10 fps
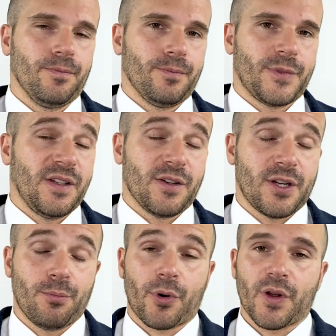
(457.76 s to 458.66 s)

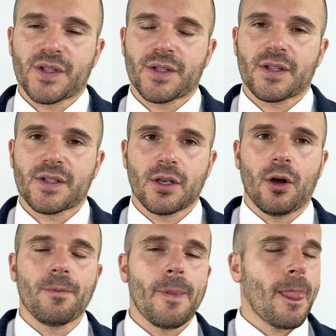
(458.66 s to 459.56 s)
citizenship processes.
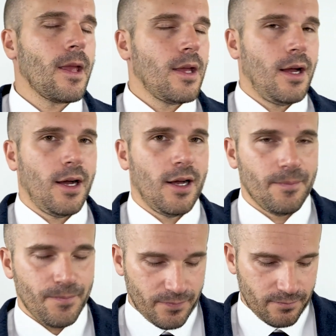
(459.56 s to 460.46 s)
So
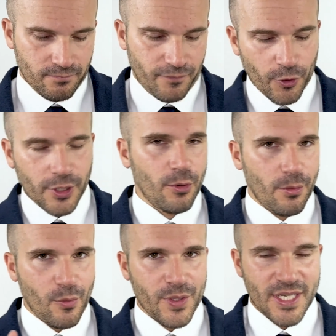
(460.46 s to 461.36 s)
for the
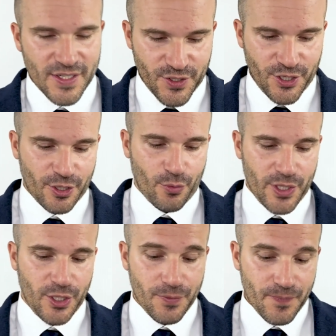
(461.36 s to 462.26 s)
moment, we just share
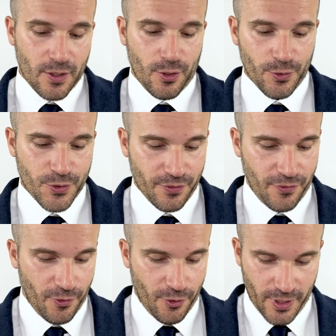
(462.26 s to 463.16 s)
with you, also
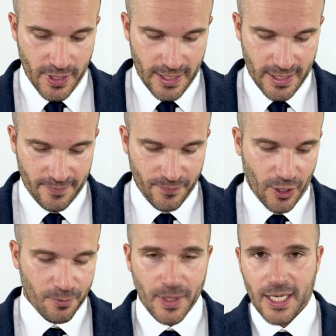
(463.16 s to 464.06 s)
for
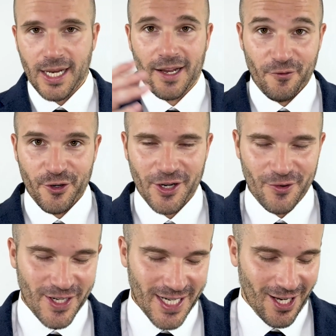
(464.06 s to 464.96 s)
not making a
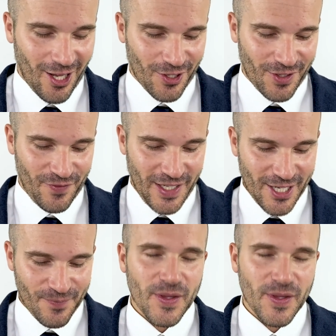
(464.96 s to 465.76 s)
very long video.